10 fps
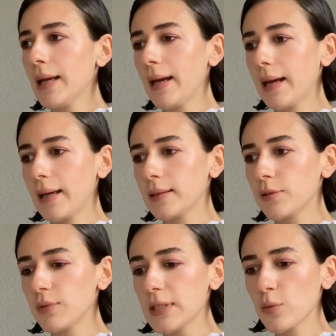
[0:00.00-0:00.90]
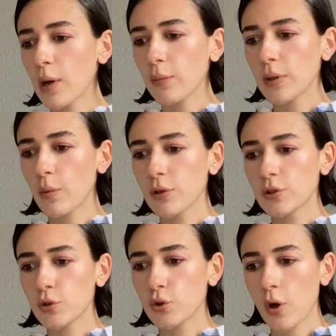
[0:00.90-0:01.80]
And the reason why we want
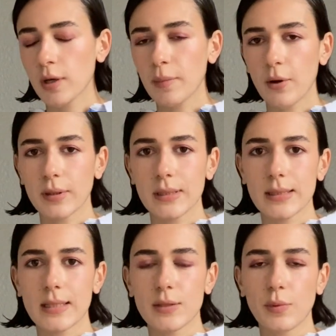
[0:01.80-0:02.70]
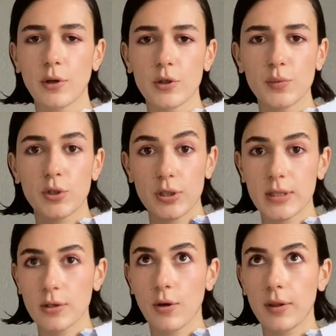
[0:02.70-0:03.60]
to talk about this is because we just saw